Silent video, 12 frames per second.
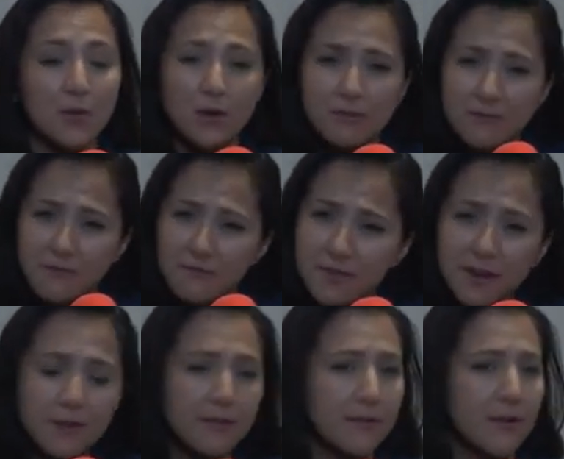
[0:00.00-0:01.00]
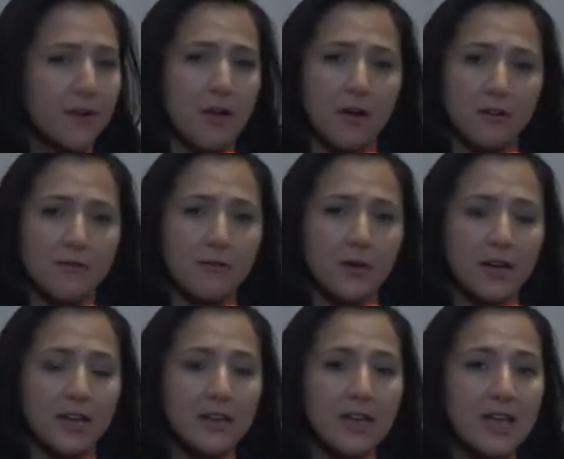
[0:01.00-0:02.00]
worked very, very hard for
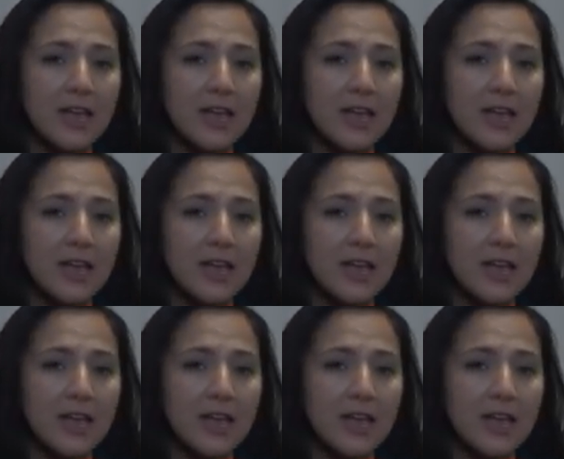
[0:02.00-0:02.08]
it.